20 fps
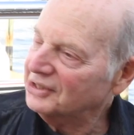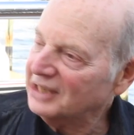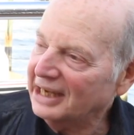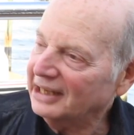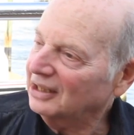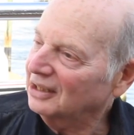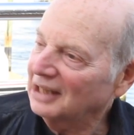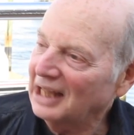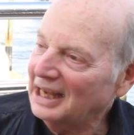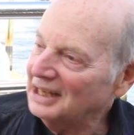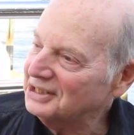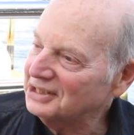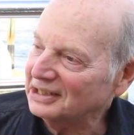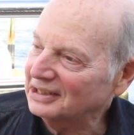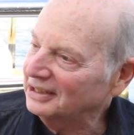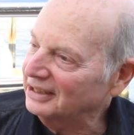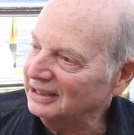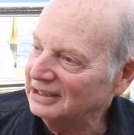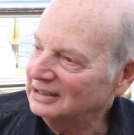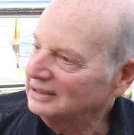
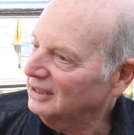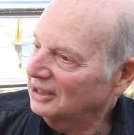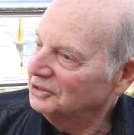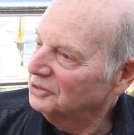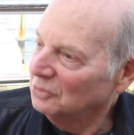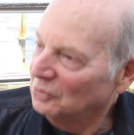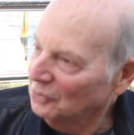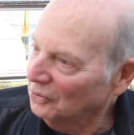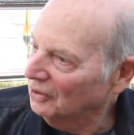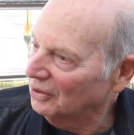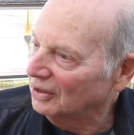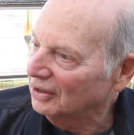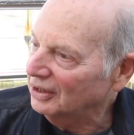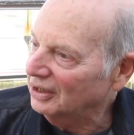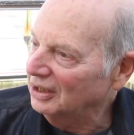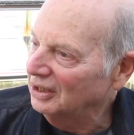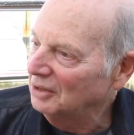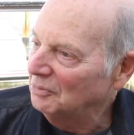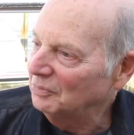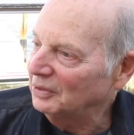psychologically, it doesn't work
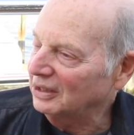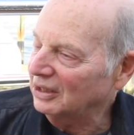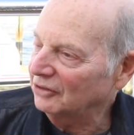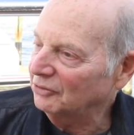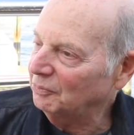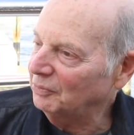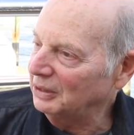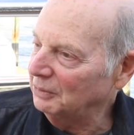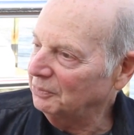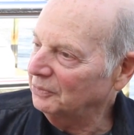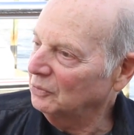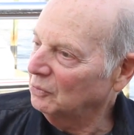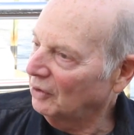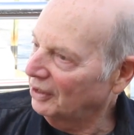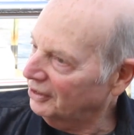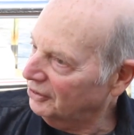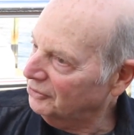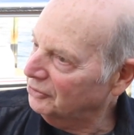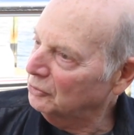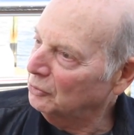because people
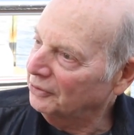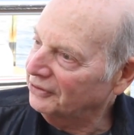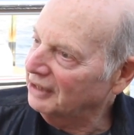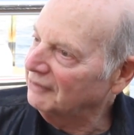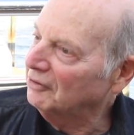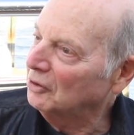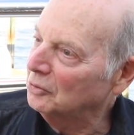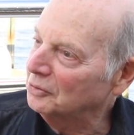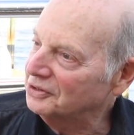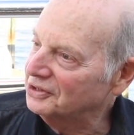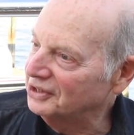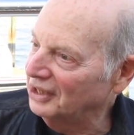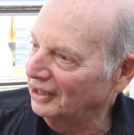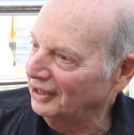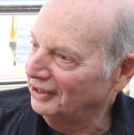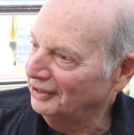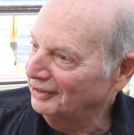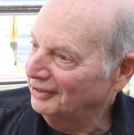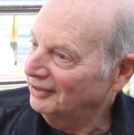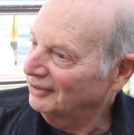want to do what they've always
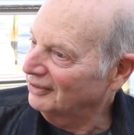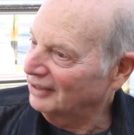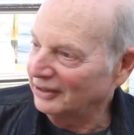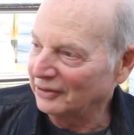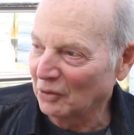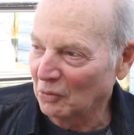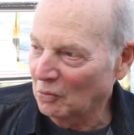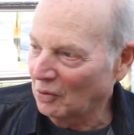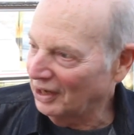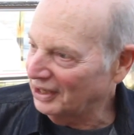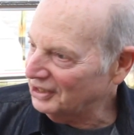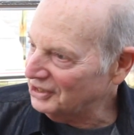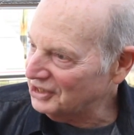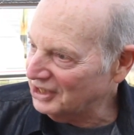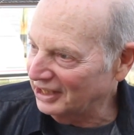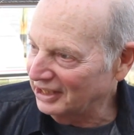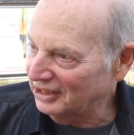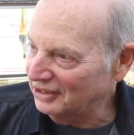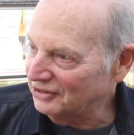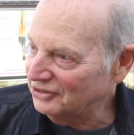done. They don't want to
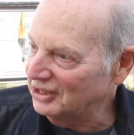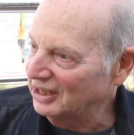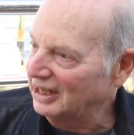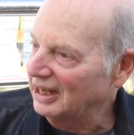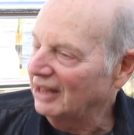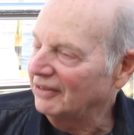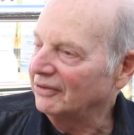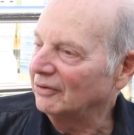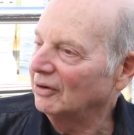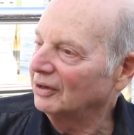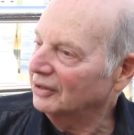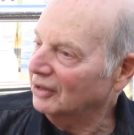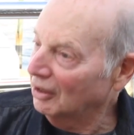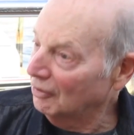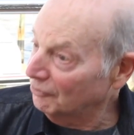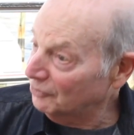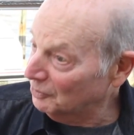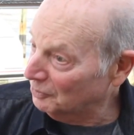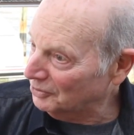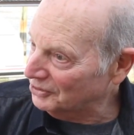change. Right. They're
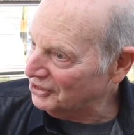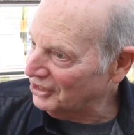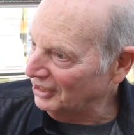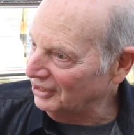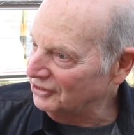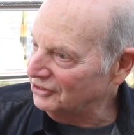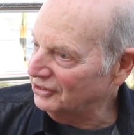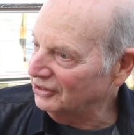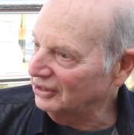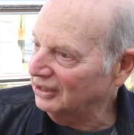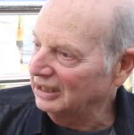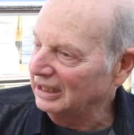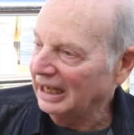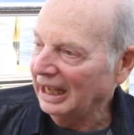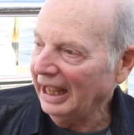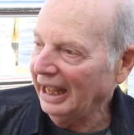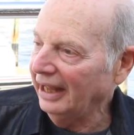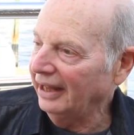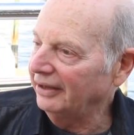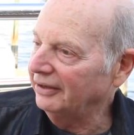uncomfortable changing.
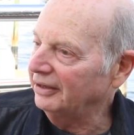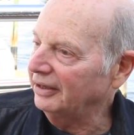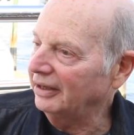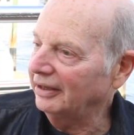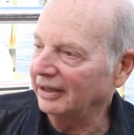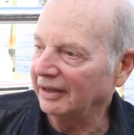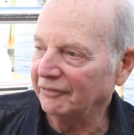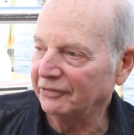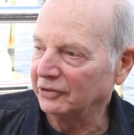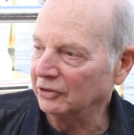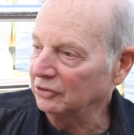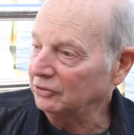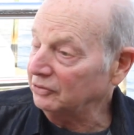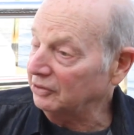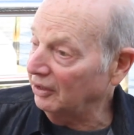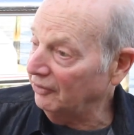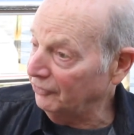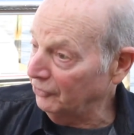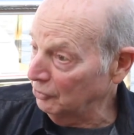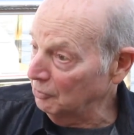And if your
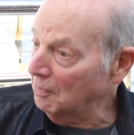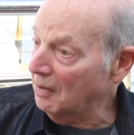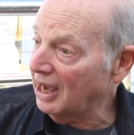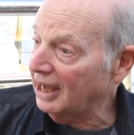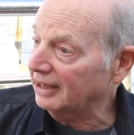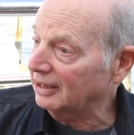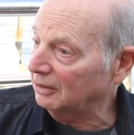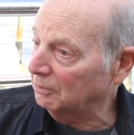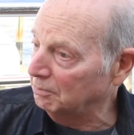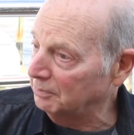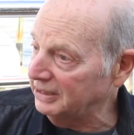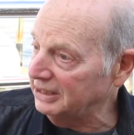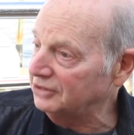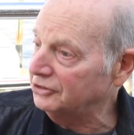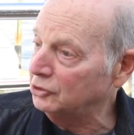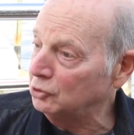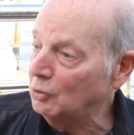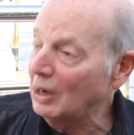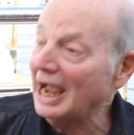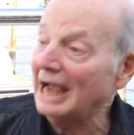if your model
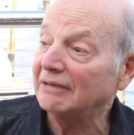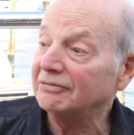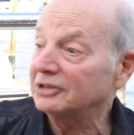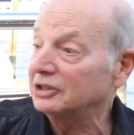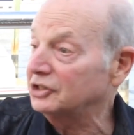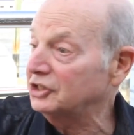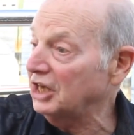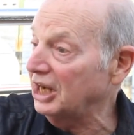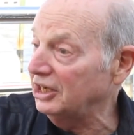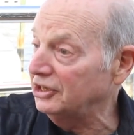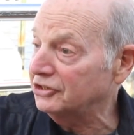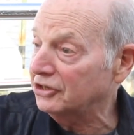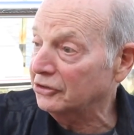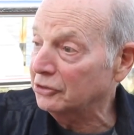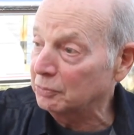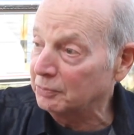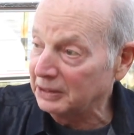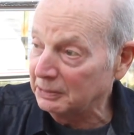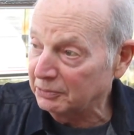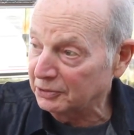means you have to change
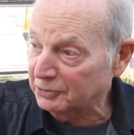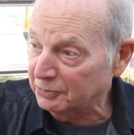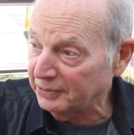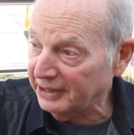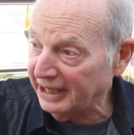other people's